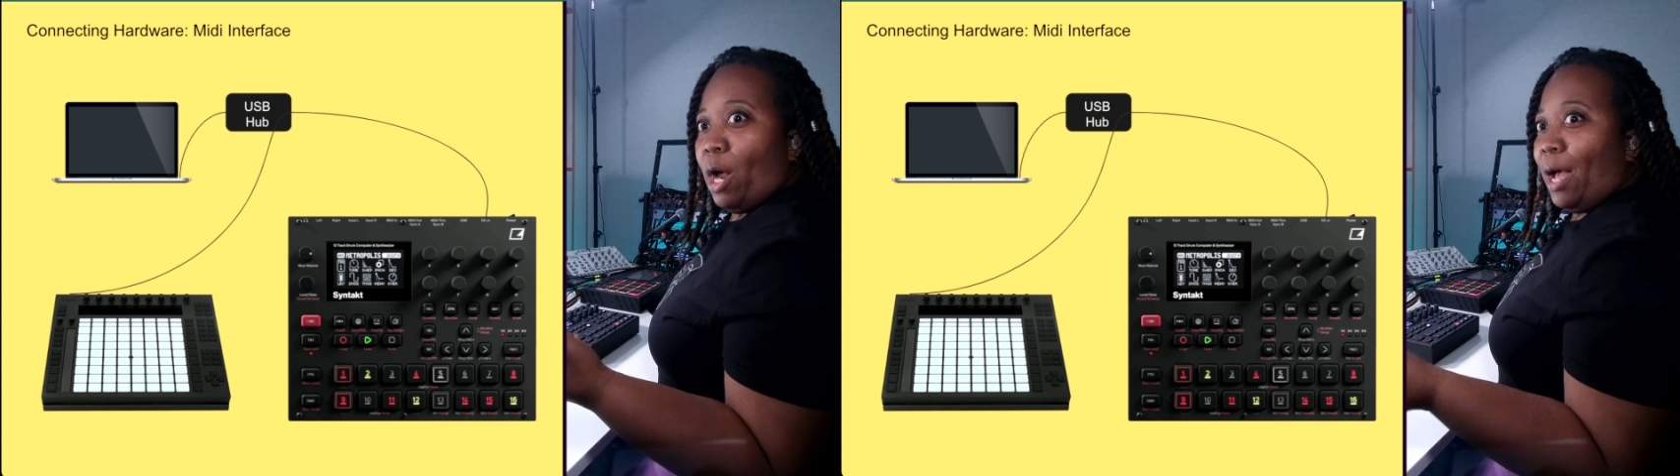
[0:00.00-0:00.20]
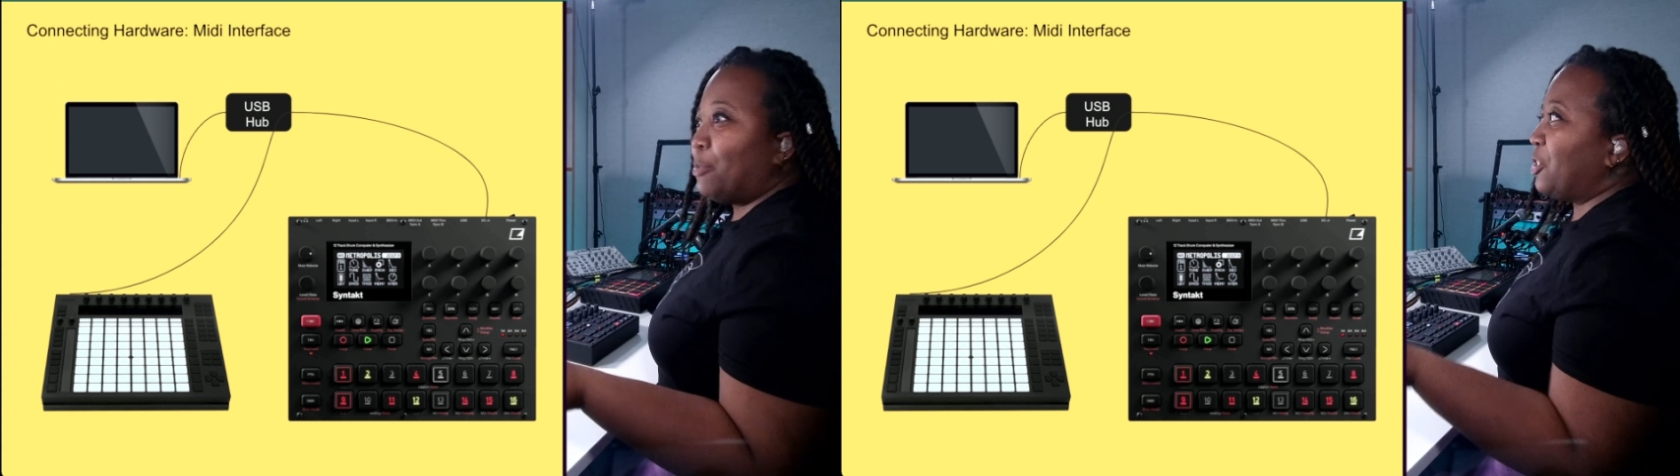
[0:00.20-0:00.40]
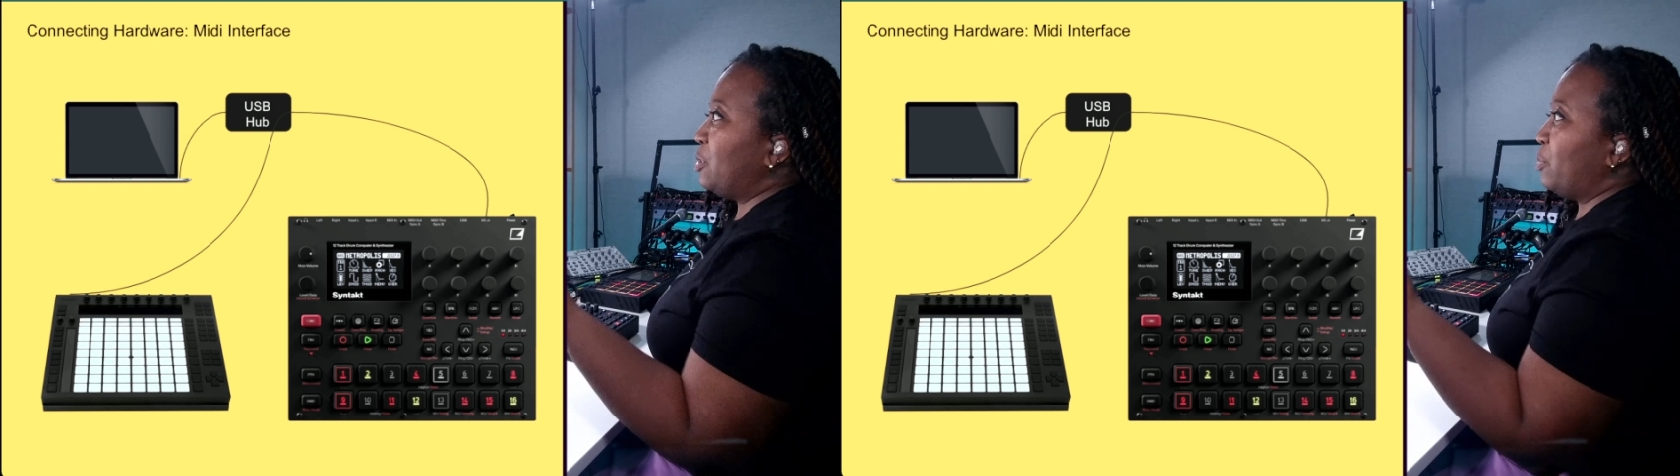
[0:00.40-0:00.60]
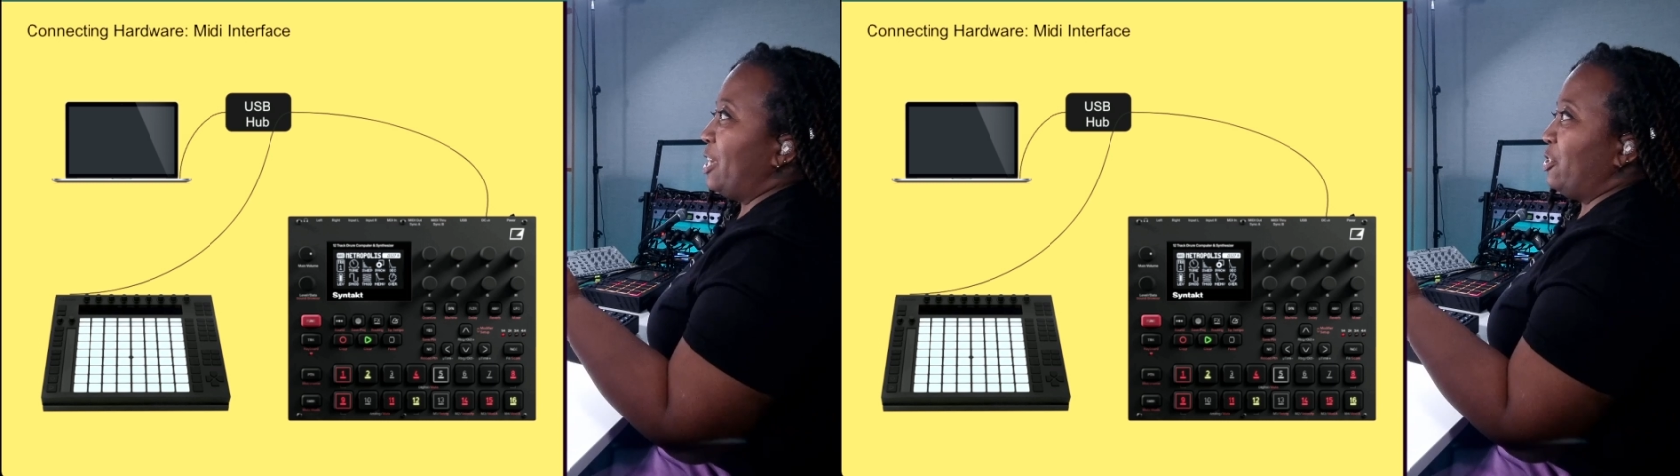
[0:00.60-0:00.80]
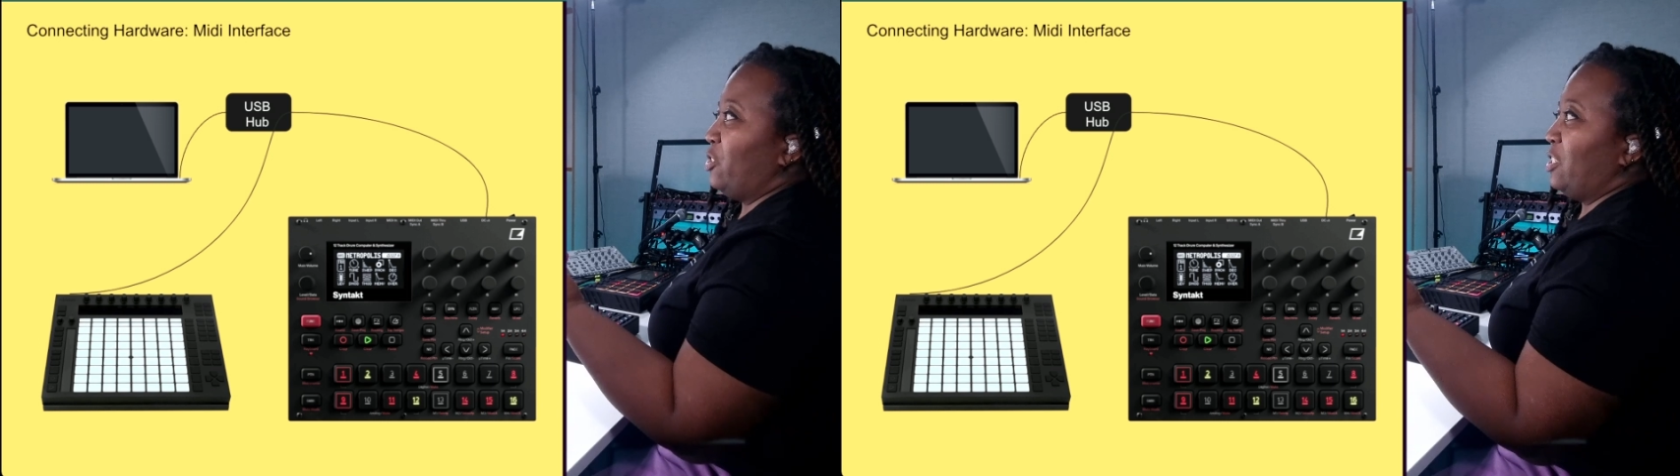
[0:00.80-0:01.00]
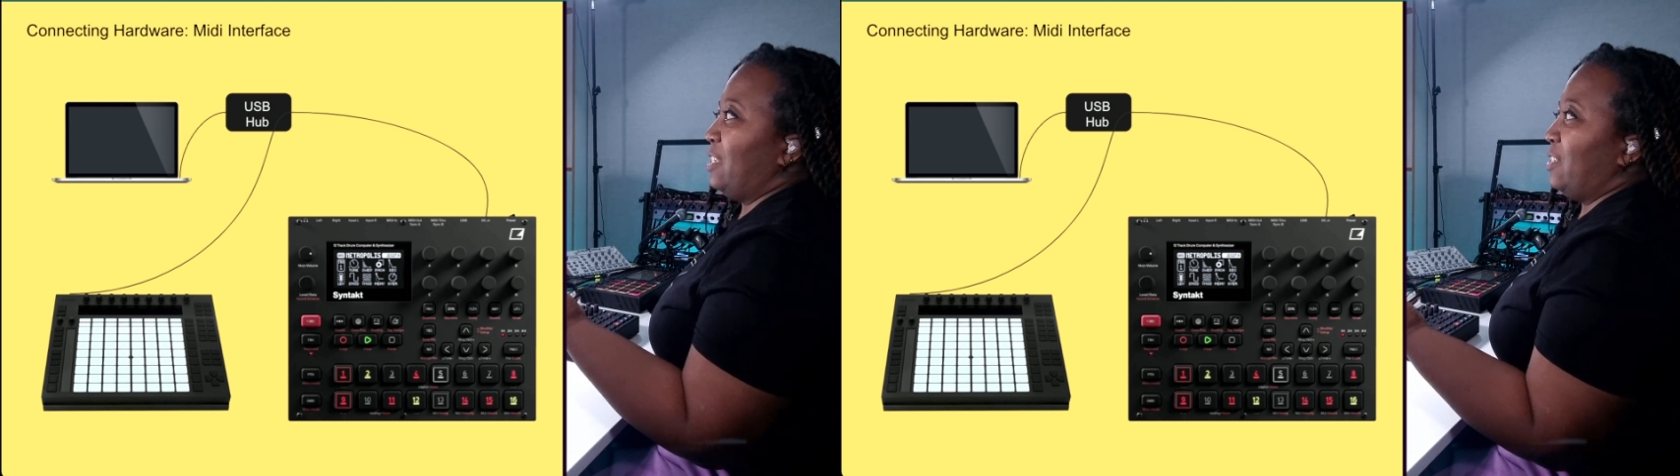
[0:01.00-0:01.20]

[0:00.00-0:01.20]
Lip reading: options, but as you see,